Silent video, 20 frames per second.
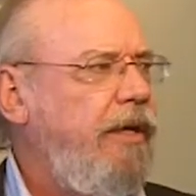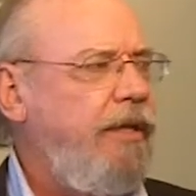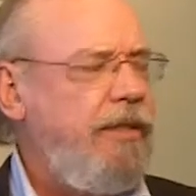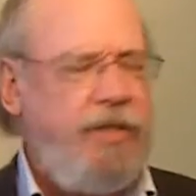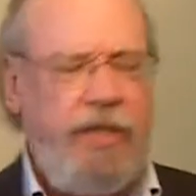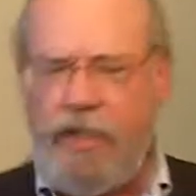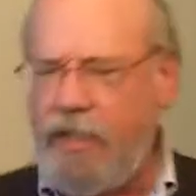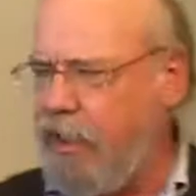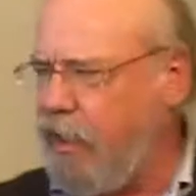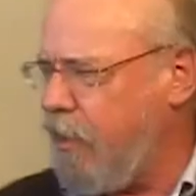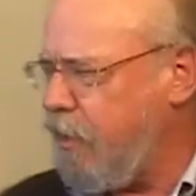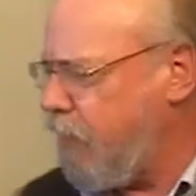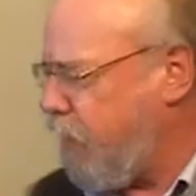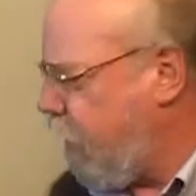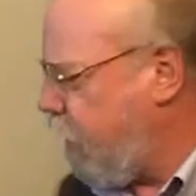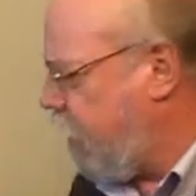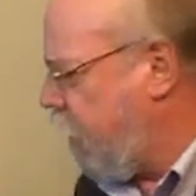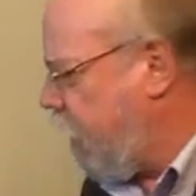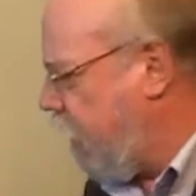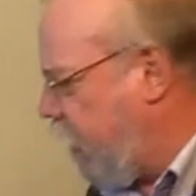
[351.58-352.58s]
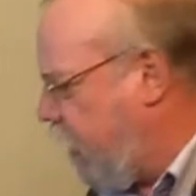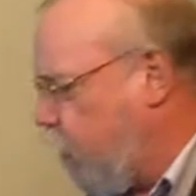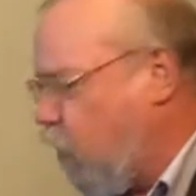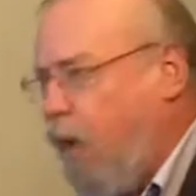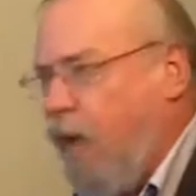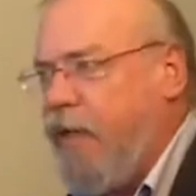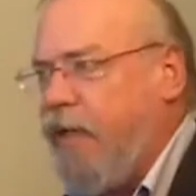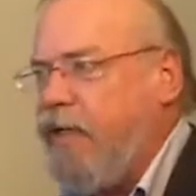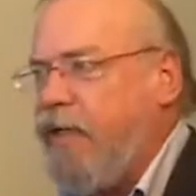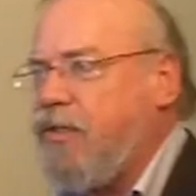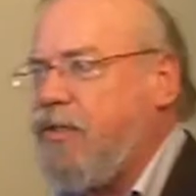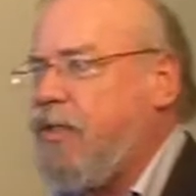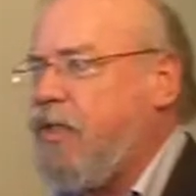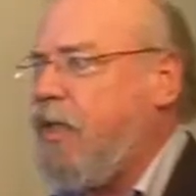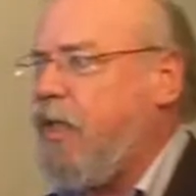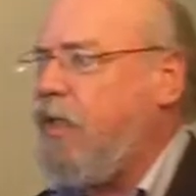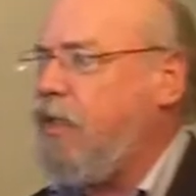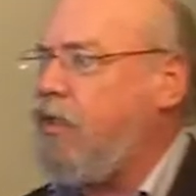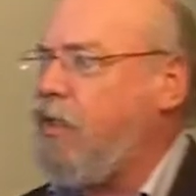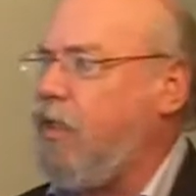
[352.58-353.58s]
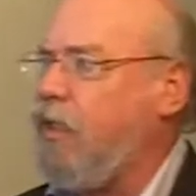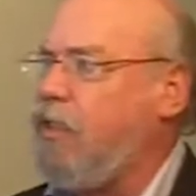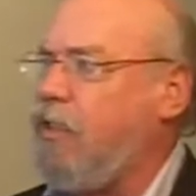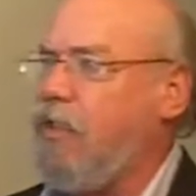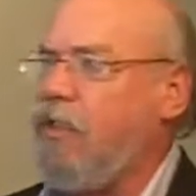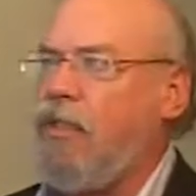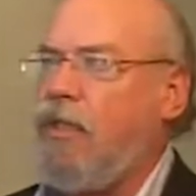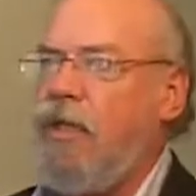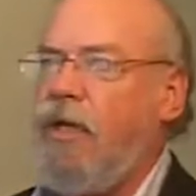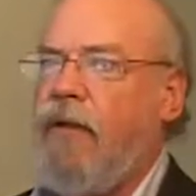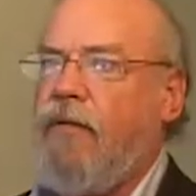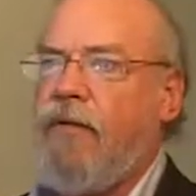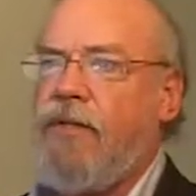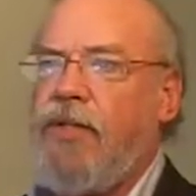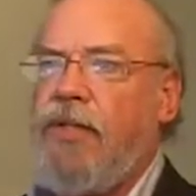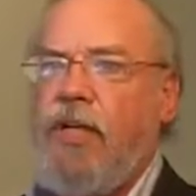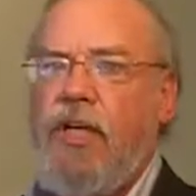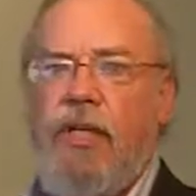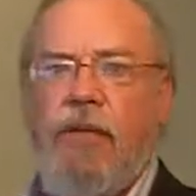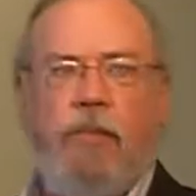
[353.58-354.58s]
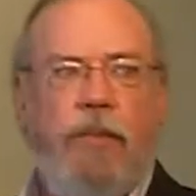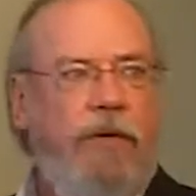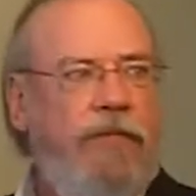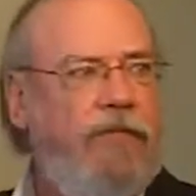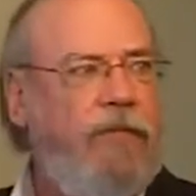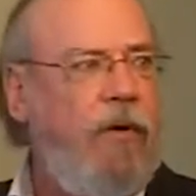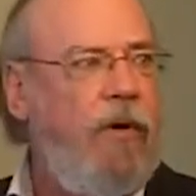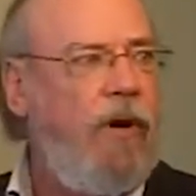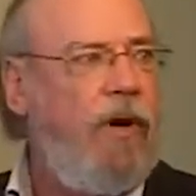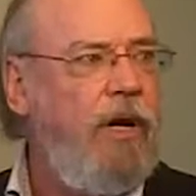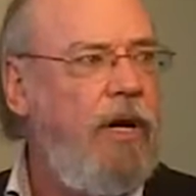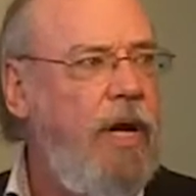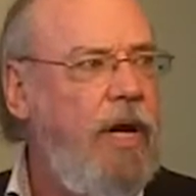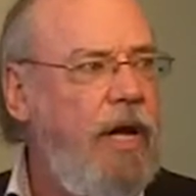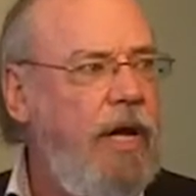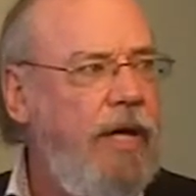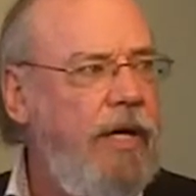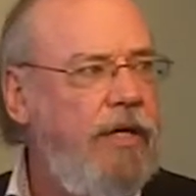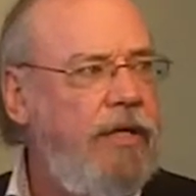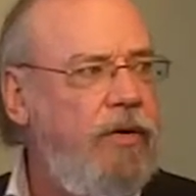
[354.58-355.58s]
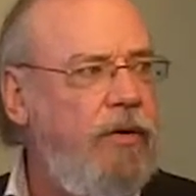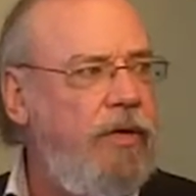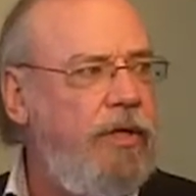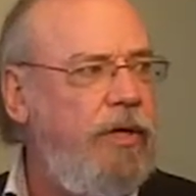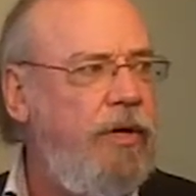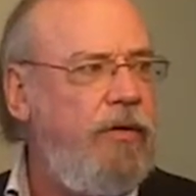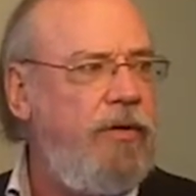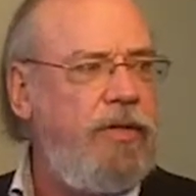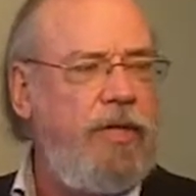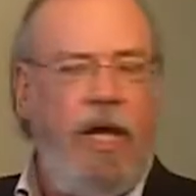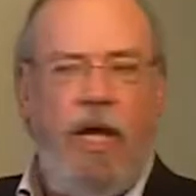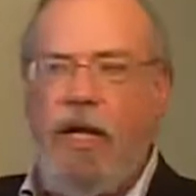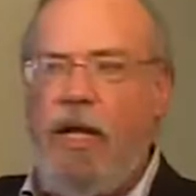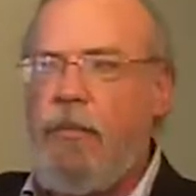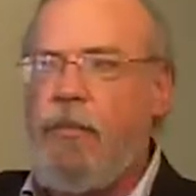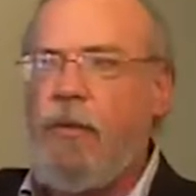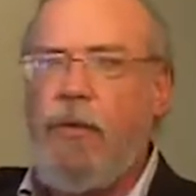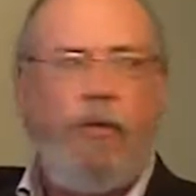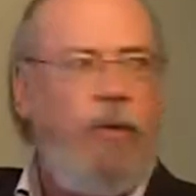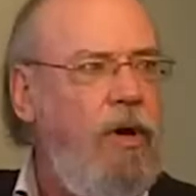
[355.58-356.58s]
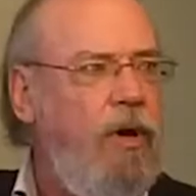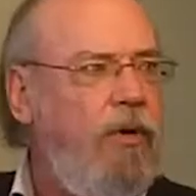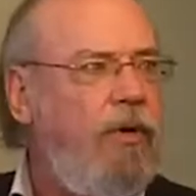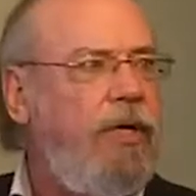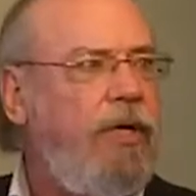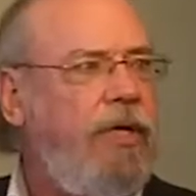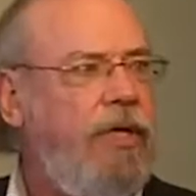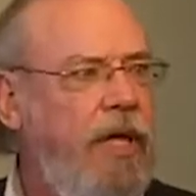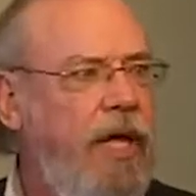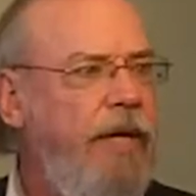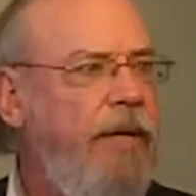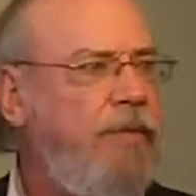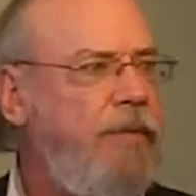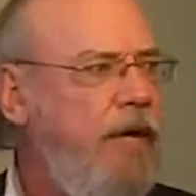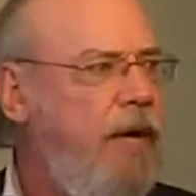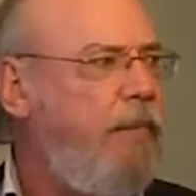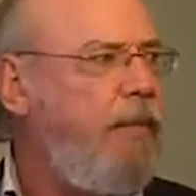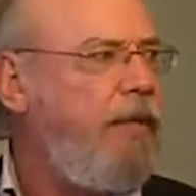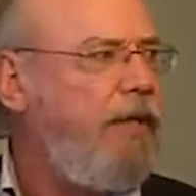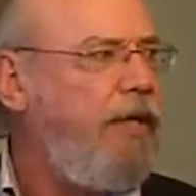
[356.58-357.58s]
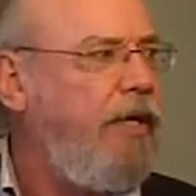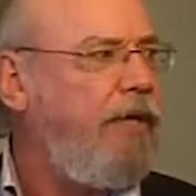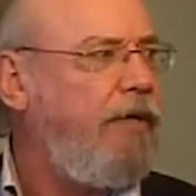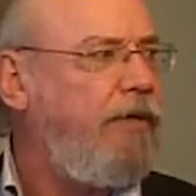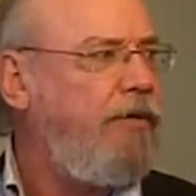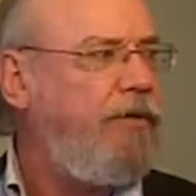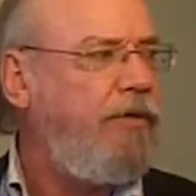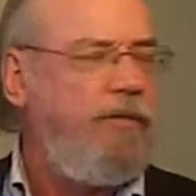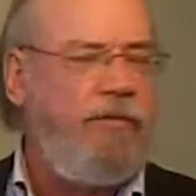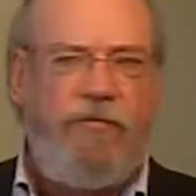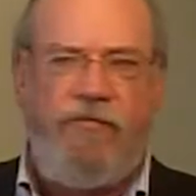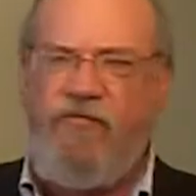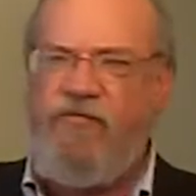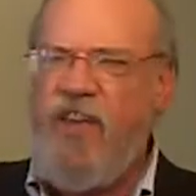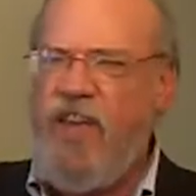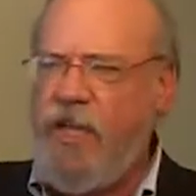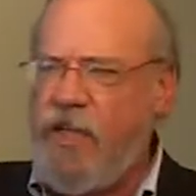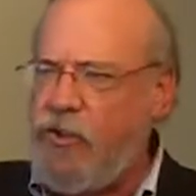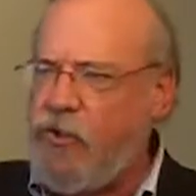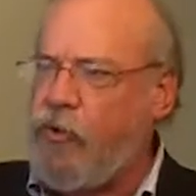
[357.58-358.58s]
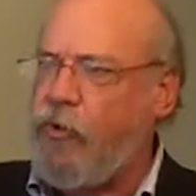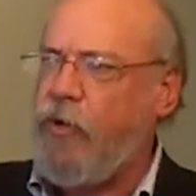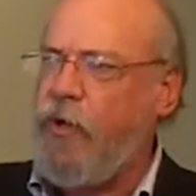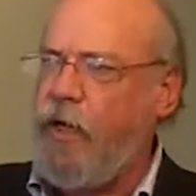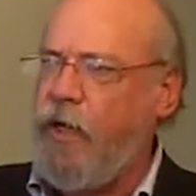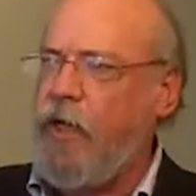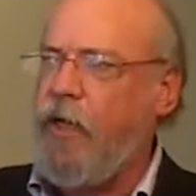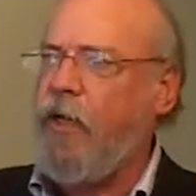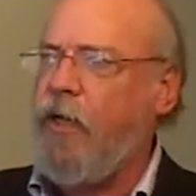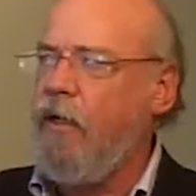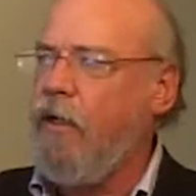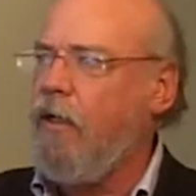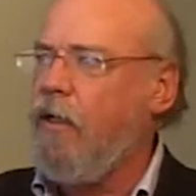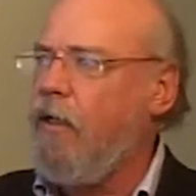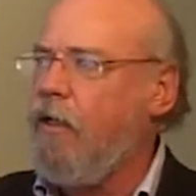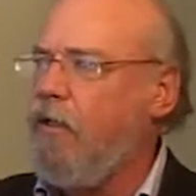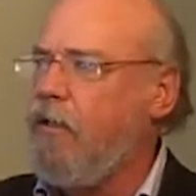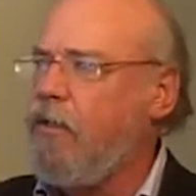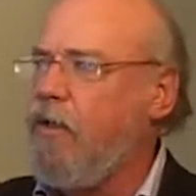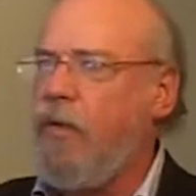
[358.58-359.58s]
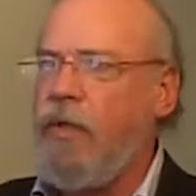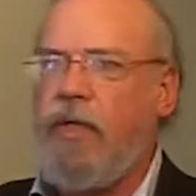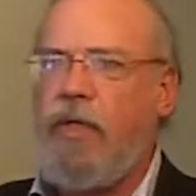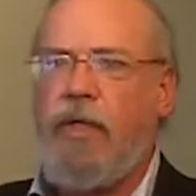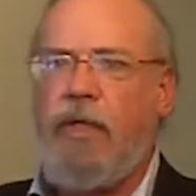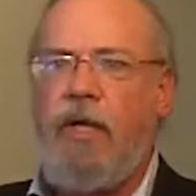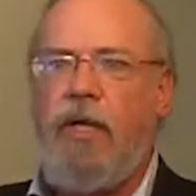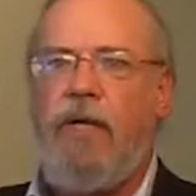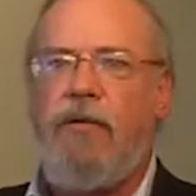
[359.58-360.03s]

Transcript: Zacchaeus says he wanted to see Jesus. He'd never seen him before. And so he goes on up the road and he climbs up in the fig tree so he could